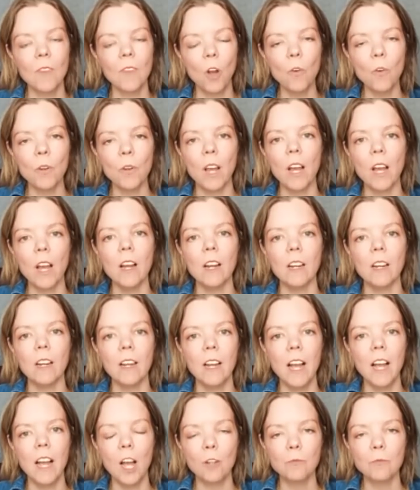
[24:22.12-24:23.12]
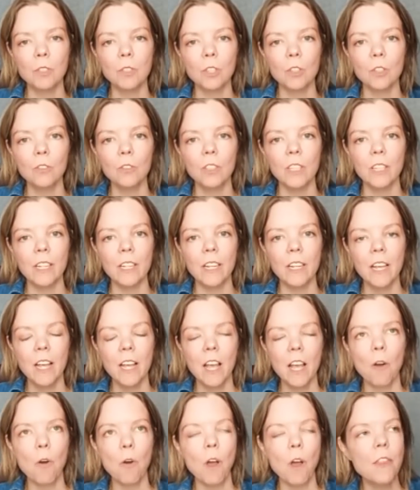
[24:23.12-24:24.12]
Oh, yeah. Absolutely.
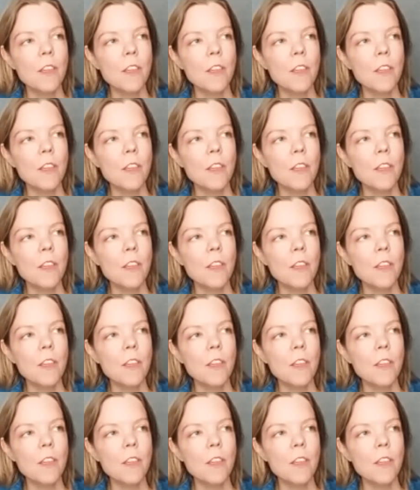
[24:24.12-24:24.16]
Oh,